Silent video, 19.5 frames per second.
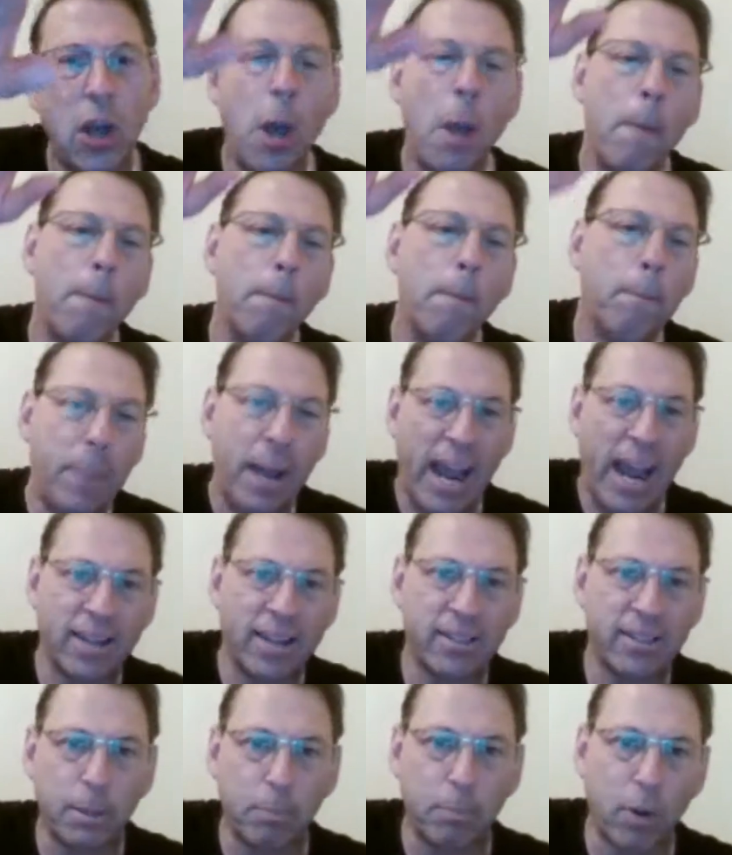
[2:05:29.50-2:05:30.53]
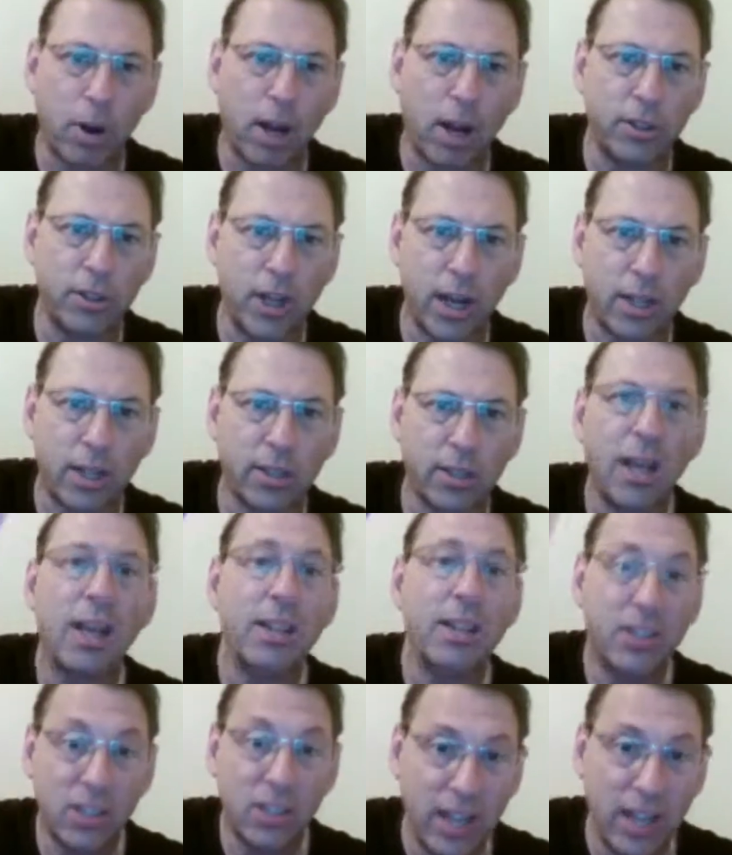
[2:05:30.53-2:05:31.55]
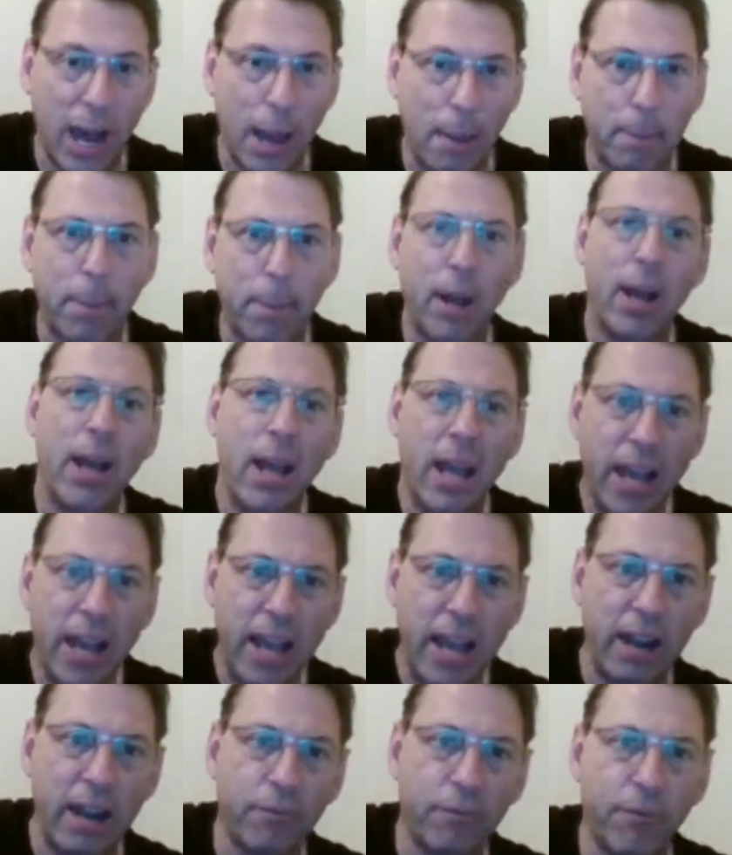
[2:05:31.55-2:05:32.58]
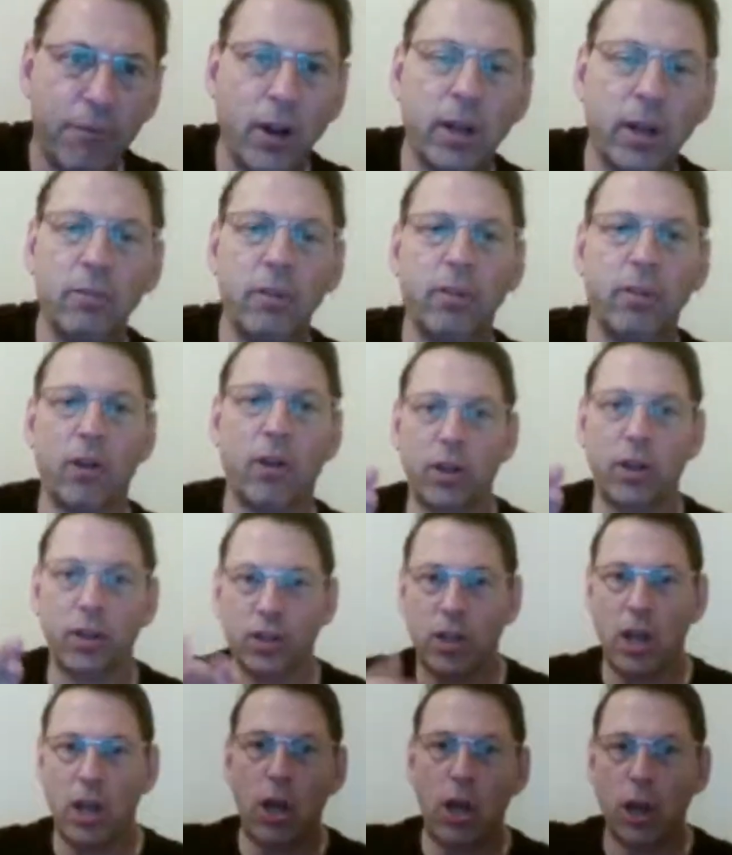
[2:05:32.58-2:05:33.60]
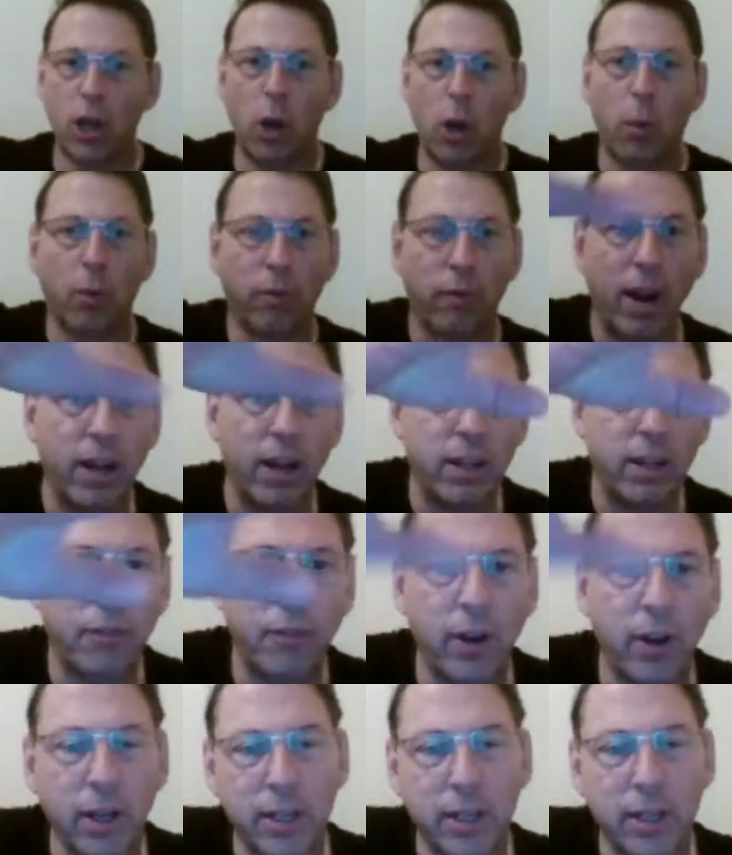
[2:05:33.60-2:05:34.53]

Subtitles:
past the projects, stop, hit fucking reverse, go around the fucking thing and